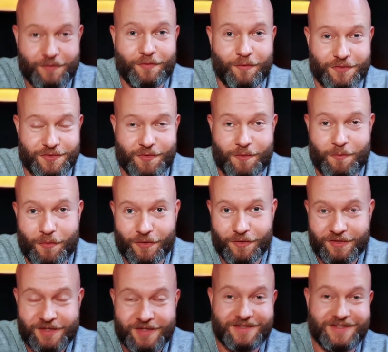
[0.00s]
or someone
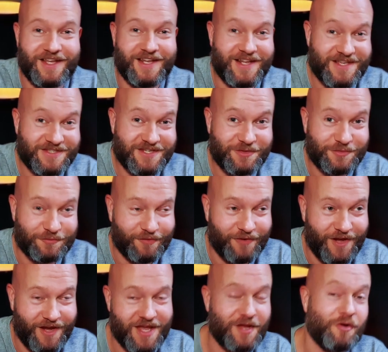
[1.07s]
that is into
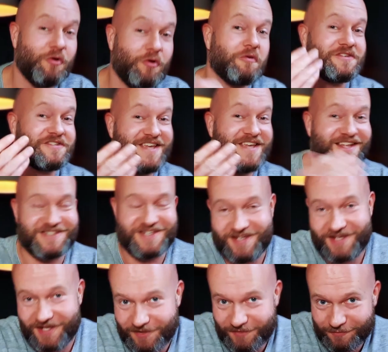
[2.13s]
flying or is
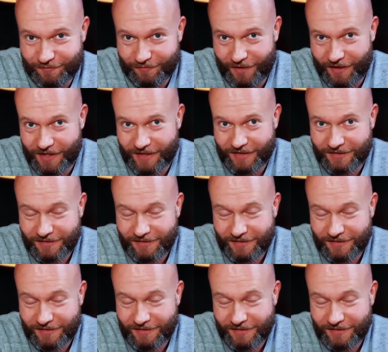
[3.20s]
getting into flying.